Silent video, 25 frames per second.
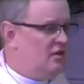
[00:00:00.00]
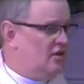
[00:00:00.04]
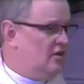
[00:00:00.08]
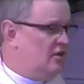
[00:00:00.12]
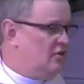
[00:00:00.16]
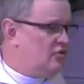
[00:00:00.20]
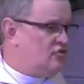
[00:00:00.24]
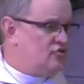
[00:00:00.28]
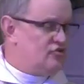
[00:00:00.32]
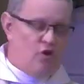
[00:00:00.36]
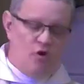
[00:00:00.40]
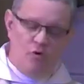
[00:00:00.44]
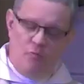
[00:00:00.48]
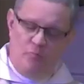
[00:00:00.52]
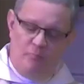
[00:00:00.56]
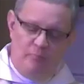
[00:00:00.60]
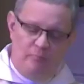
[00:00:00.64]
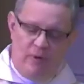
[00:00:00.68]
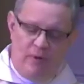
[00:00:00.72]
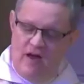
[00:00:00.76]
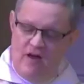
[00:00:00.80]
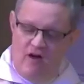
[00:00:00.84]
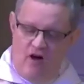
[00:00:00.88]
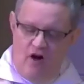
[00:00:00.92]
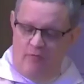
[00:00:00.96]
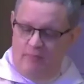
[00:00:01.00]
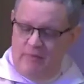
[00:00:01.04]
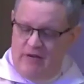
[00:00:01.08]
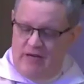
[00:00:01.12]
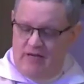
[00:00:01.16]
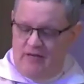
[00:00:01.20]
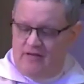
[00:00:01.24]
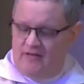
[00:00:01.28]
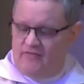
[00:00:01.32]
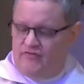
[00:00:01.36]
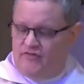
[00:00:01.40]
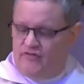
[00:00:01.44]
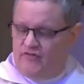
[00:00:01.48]
So, by all
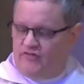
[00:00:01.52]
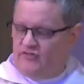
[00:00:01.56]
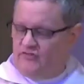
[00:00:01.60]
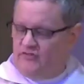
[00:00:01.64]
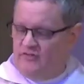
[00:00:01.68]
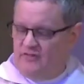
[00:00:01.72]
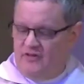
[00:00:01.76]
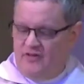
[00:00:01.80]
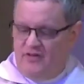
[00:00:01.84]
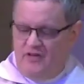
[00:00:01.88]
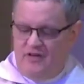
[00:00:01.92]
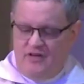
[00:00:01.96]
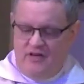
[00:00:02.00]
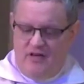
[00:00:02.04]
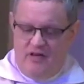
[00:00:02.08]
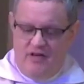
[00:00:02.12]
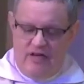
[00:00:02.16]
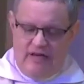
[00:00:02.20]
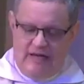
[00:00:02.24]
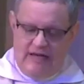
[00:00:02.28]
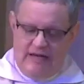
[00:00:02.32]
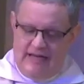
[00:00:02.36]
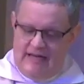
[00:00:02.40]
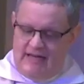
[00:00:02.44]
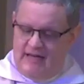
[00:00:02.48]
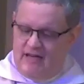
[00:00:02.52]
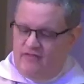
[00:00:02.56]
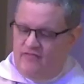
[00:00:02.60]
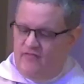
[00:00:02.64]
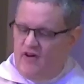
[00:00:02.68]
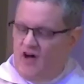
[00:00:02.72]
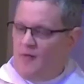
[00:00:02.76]
means, give